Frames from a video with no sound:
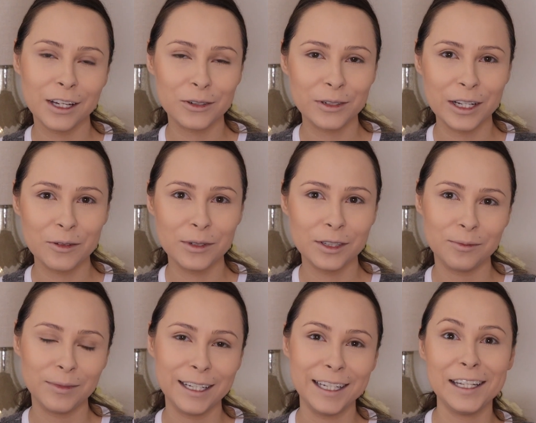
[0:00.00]
decorate
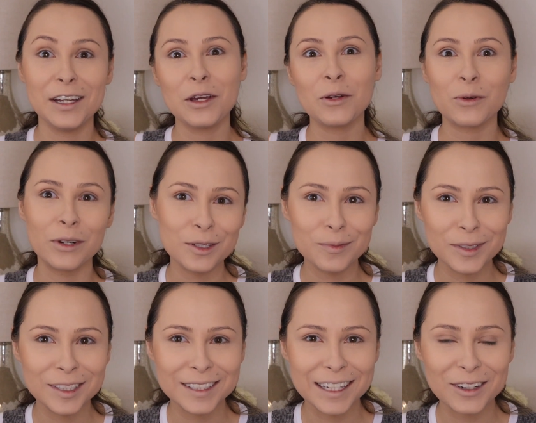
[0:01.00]
with me,
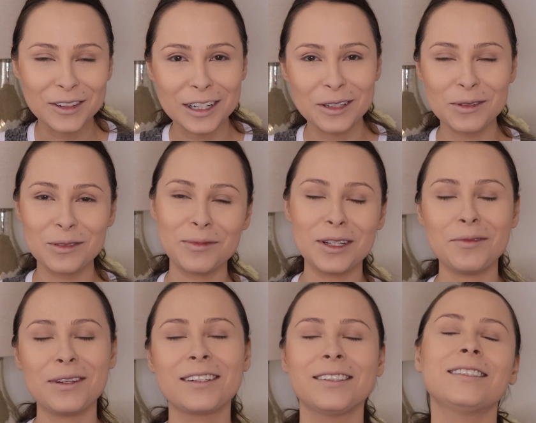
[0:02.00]
Christmas decorate with
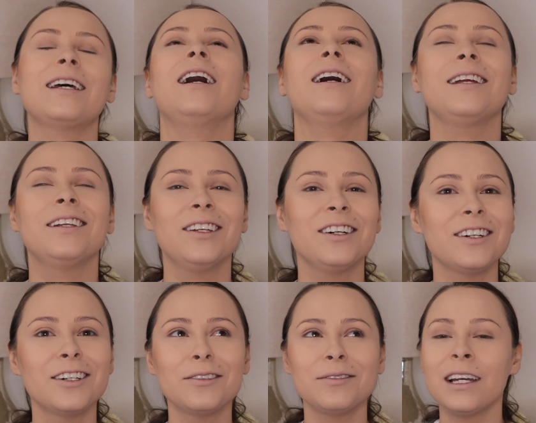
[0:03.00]
me, because I
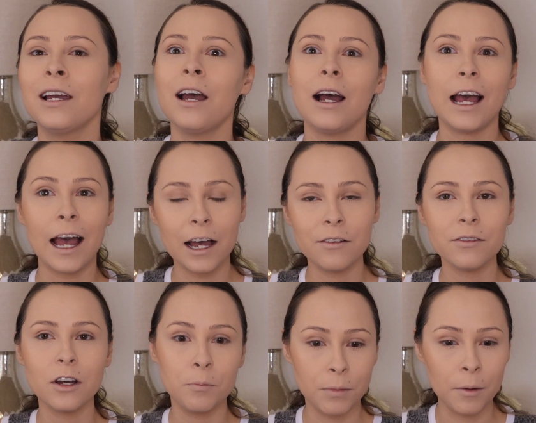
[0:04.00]

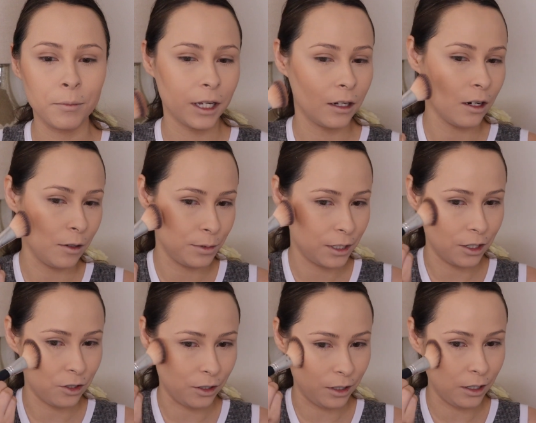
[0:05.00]
have a pumpkin
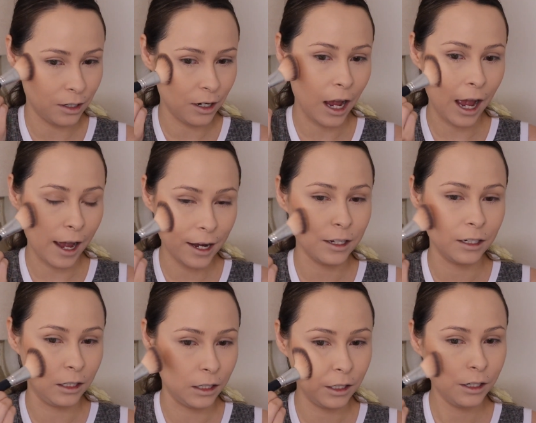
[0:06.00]
obsession. I
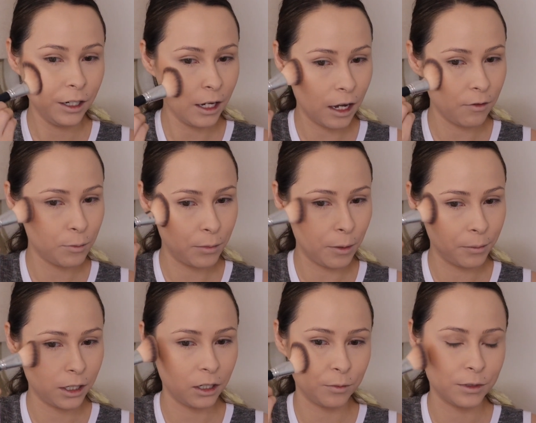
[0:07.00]
literally have a
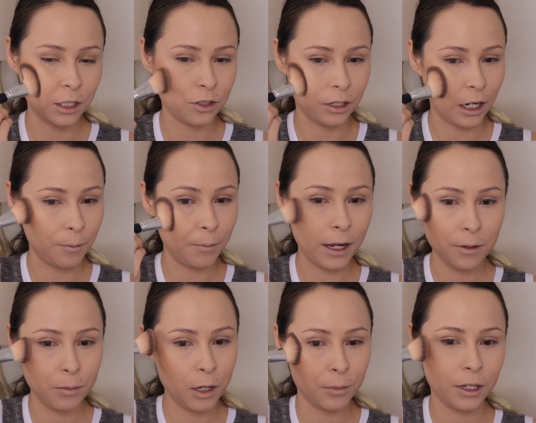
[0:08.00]
pumpkin obsession. I
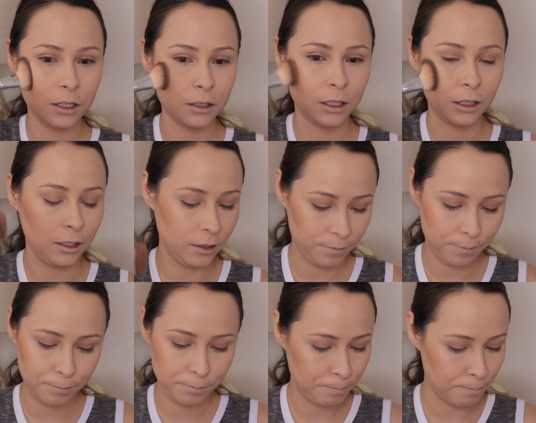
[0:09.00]
buy pumpkins and
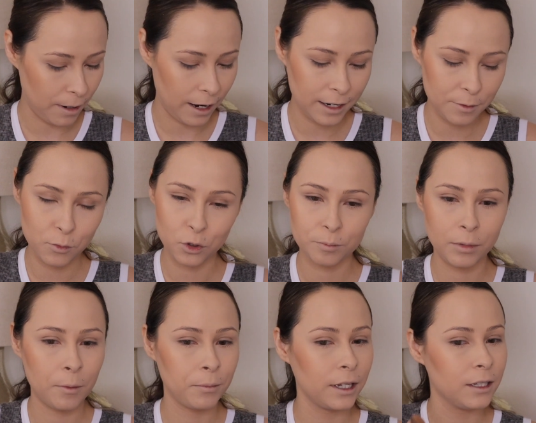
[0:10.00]
buy more
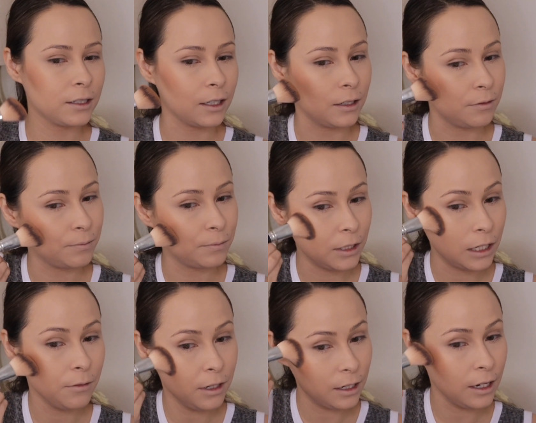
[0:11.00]
pumpkins, and
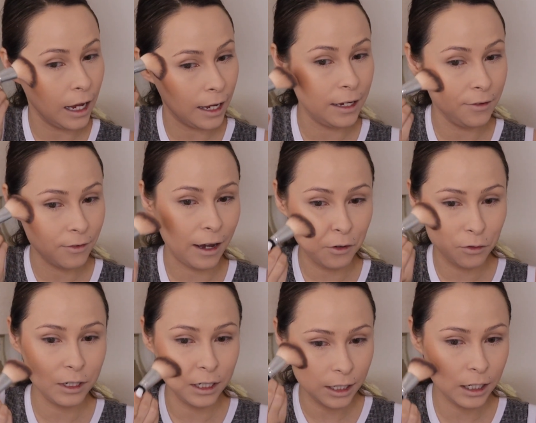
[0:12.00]
even if I
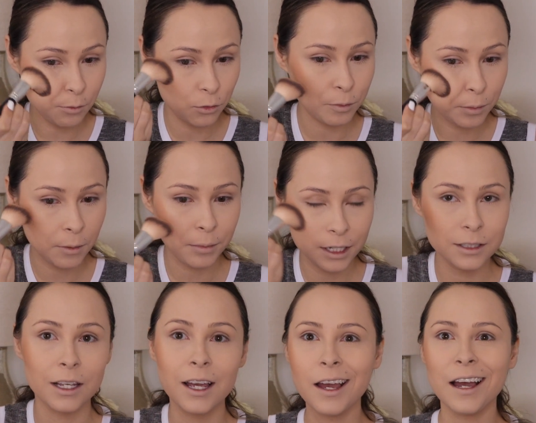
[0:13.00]
don't need any more
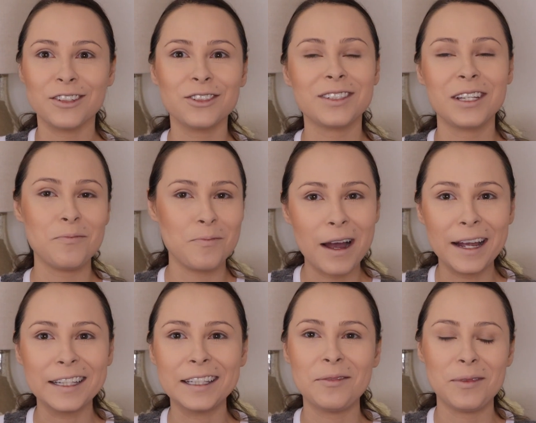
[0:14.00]
pumpkins, just keep
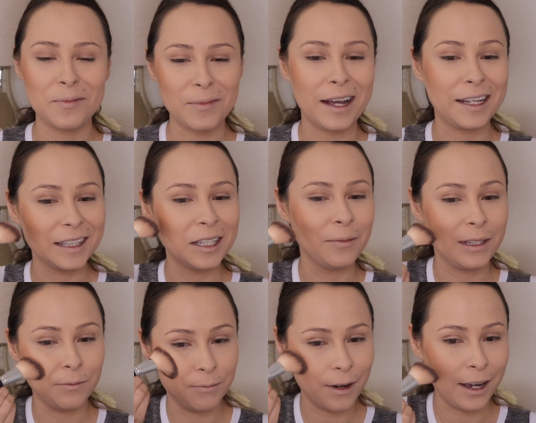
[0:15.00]
buying them and buying them
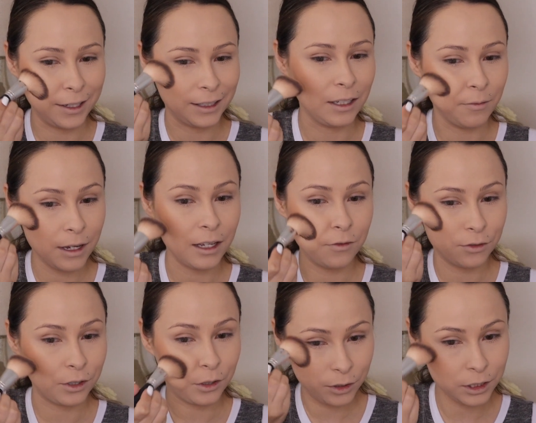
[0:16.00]
and buying them. And
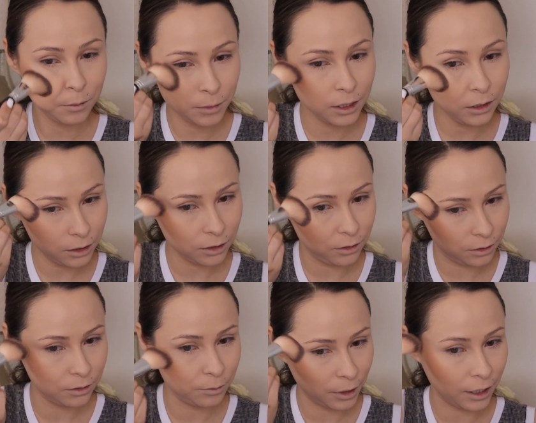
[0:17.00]
for Christmas,
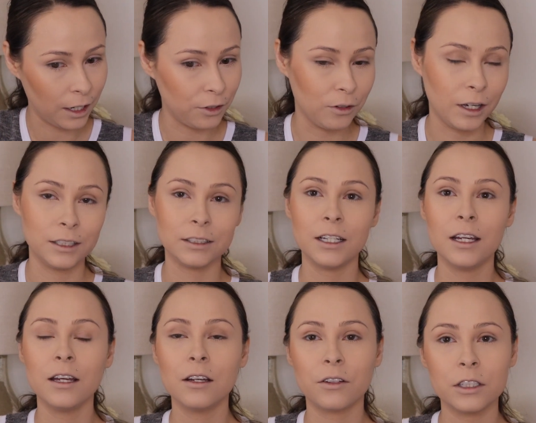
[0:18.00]
oh my god, you guys,
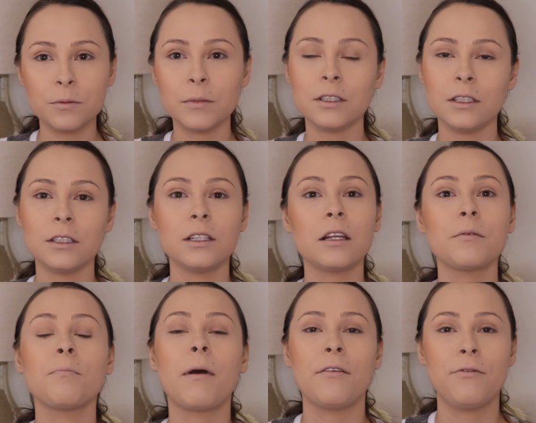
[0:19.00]
Christmas is
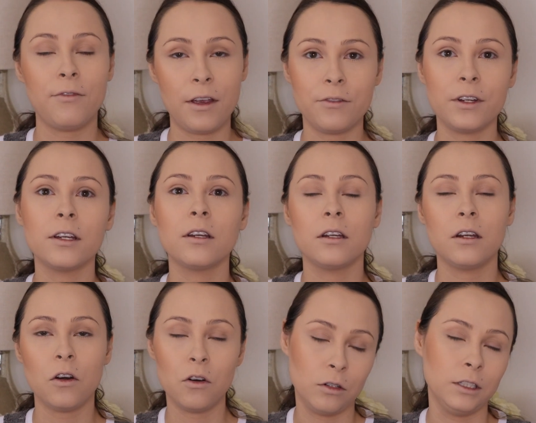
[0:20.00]
like my favorite
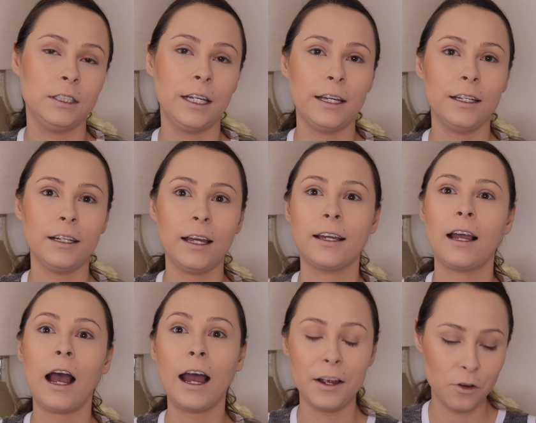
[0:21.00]
holiday.
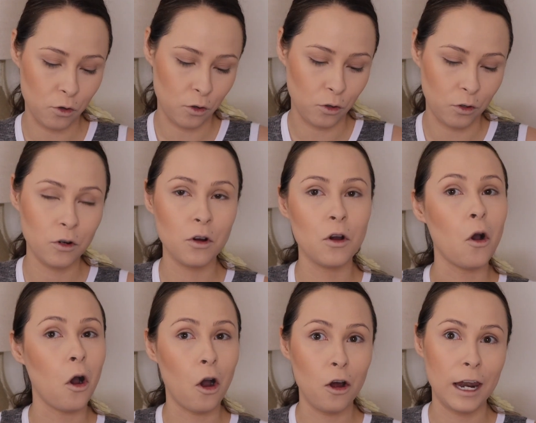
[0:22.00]
Like, I go
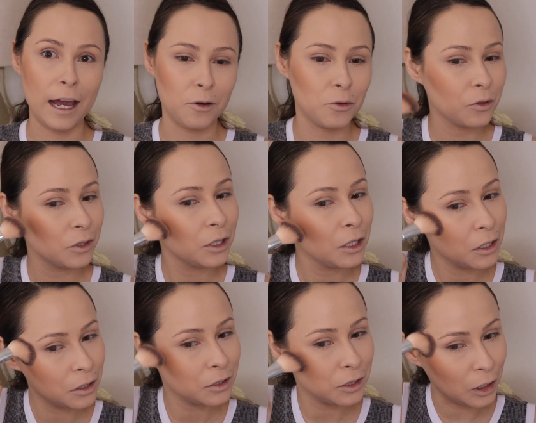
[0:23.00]
all out.
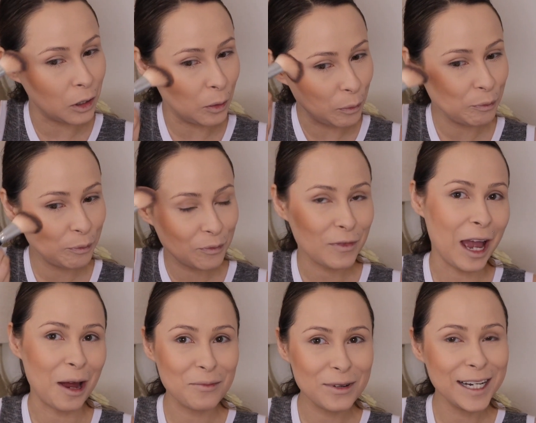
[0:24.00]
So
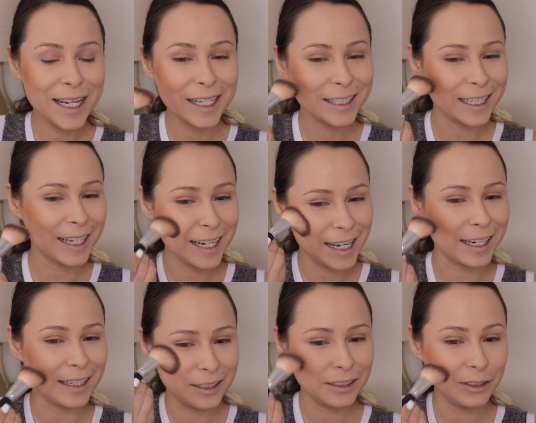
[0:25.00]
I'm really
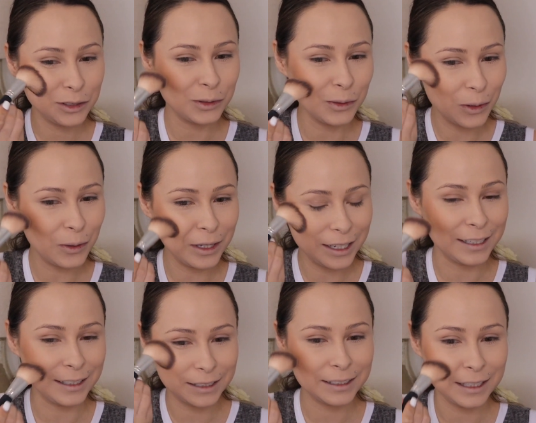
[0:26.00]
excited to do all
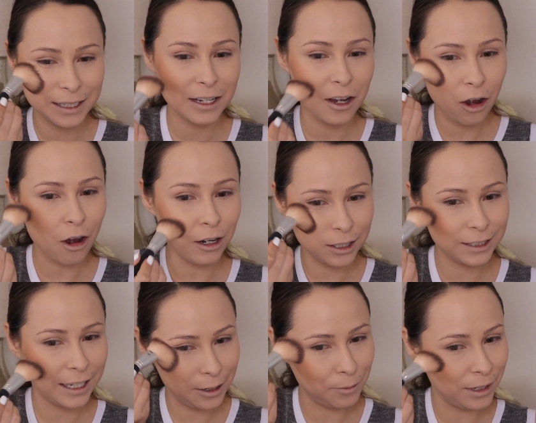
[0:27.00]
these
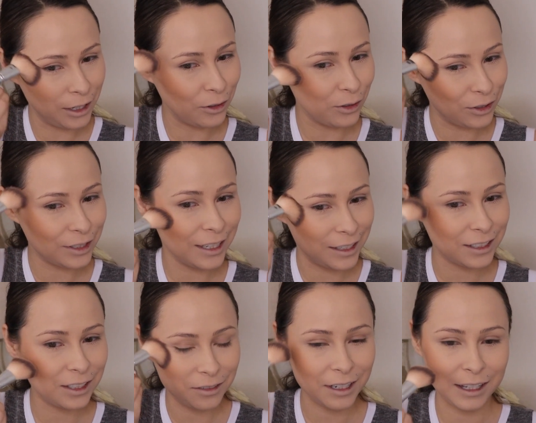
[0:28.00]
holiday videos and
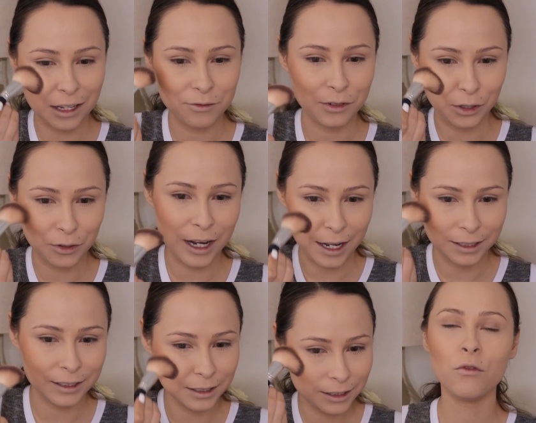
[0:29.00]
stuff like that for you
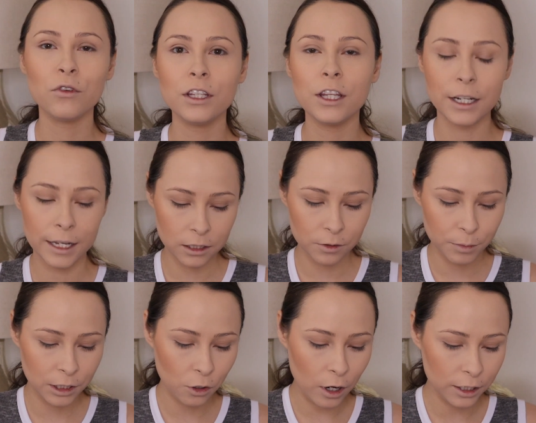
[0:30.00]
guys. Hopefully the next
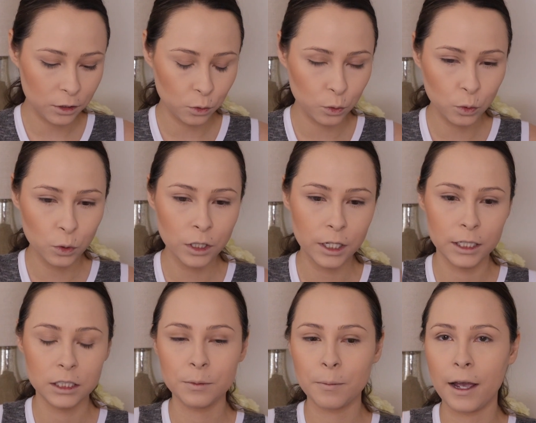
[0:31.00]
video I do,
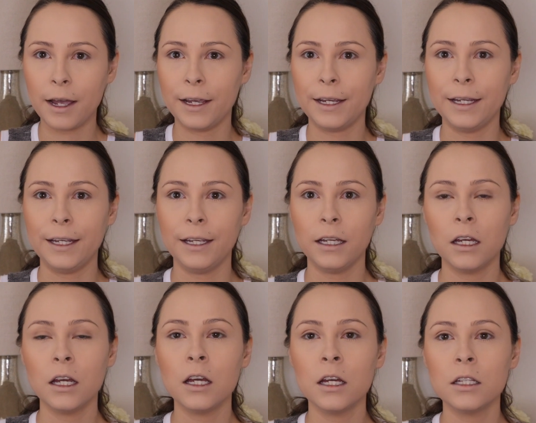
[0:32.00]
it's my
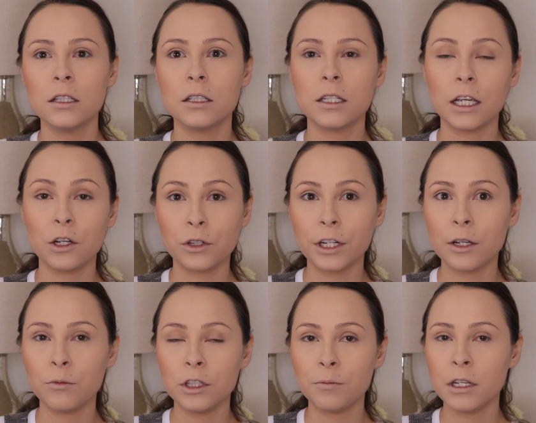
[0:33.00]

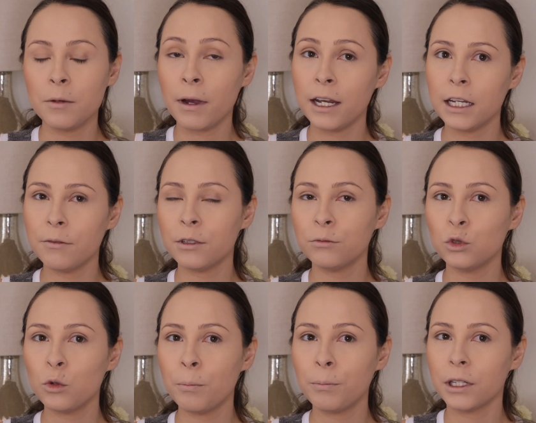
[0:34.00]
decorate with me in my living
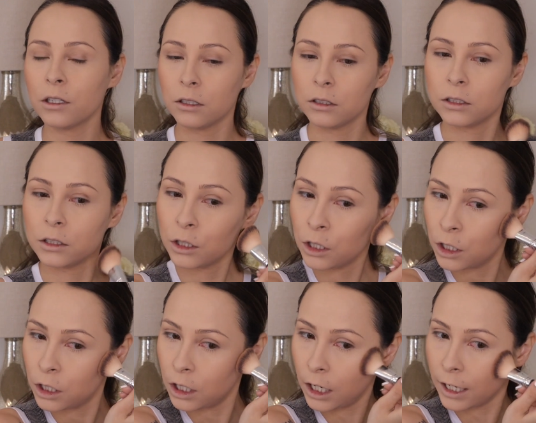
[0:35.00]
room, because
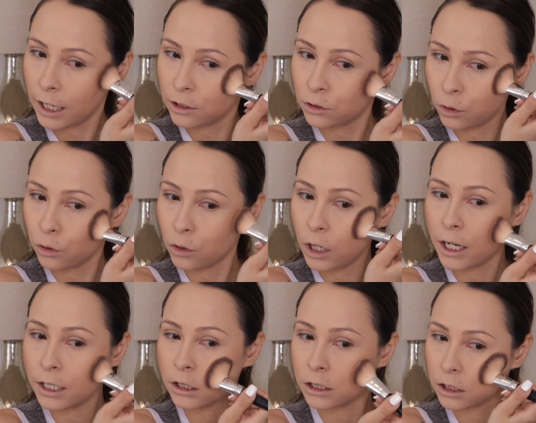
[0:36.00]
like I told you
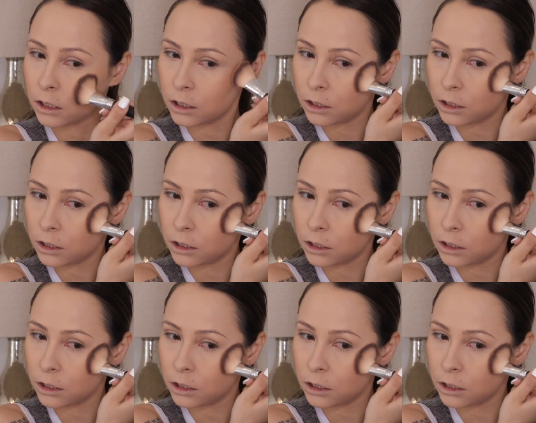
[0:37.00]
guys,